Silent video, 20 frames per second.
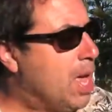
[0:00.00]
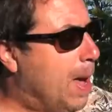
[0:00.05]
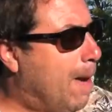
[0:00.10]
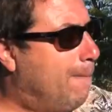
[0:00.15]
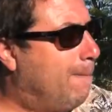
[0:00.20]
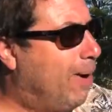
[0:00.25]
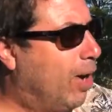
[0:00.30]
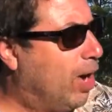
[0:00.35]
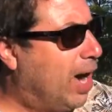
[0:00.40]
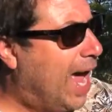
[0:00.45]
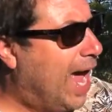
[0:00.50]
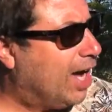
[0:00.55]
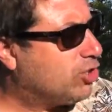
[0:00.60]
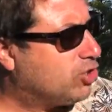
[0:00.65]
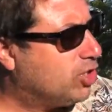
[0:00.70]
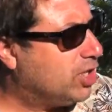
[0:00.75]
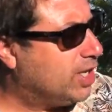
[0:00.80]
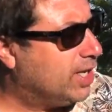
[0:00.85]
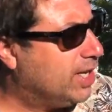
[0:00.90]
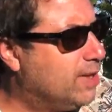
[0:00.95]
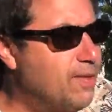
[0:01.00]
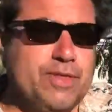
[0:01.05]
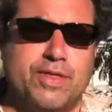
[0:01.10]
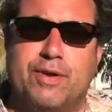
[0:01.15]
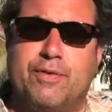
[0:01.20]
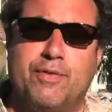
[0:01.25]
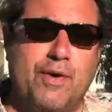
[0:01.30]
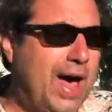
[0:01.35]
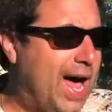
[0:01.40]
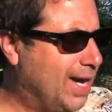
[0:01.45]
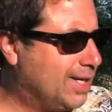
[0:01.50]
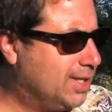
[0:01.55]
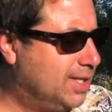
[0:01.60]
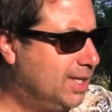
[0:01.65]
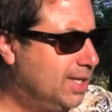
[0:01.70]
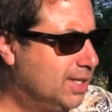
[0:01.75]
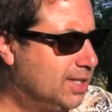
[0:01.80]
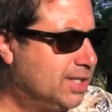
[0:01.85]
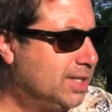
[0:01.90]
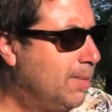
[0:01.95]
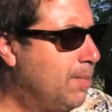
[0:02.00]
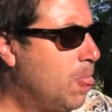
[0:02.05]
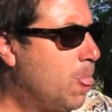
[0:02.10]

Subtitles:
But actually, the fact is,